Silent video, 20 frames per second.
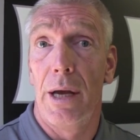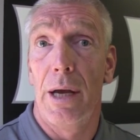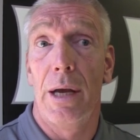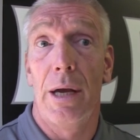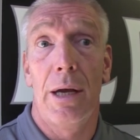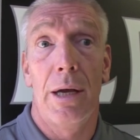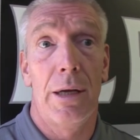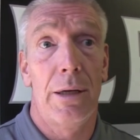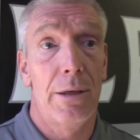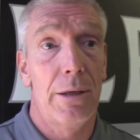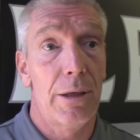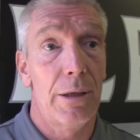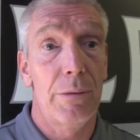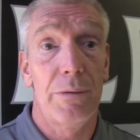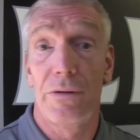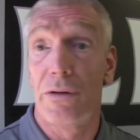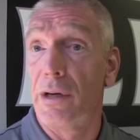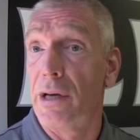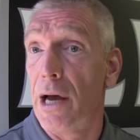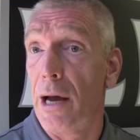and he
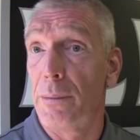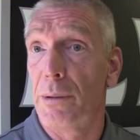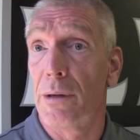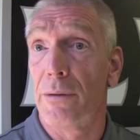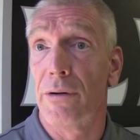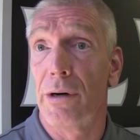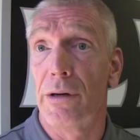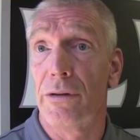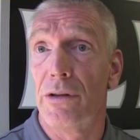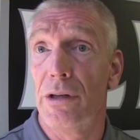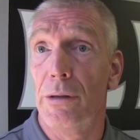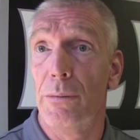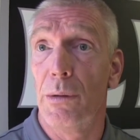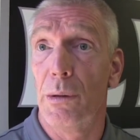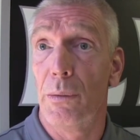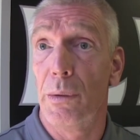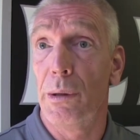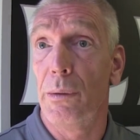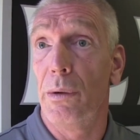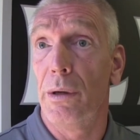was the captain of our team
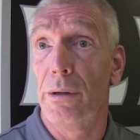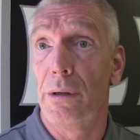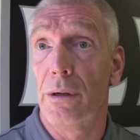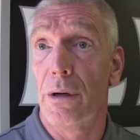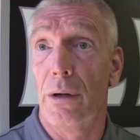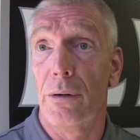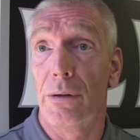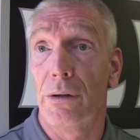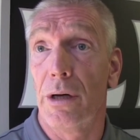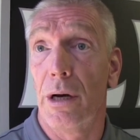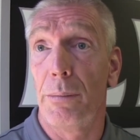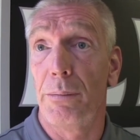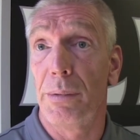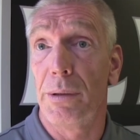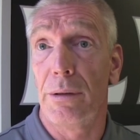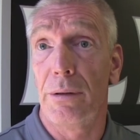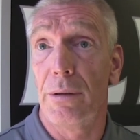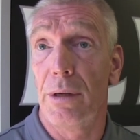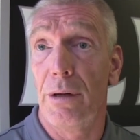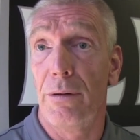when we won the Calder Cup
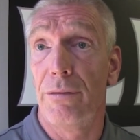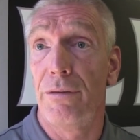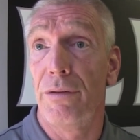in